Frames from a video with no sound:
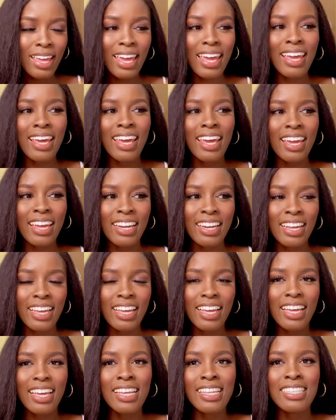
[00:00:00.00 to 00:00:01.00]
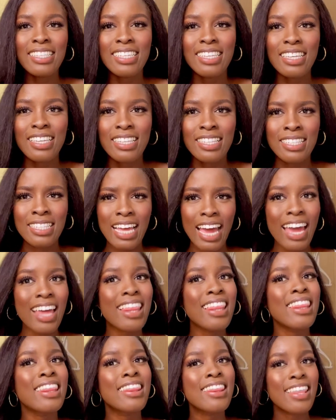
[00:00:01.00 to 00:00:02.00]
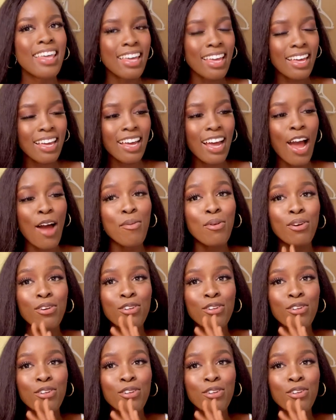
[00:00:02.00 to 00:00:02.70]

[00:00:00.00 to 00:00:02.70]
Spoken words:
Again, it is, I think an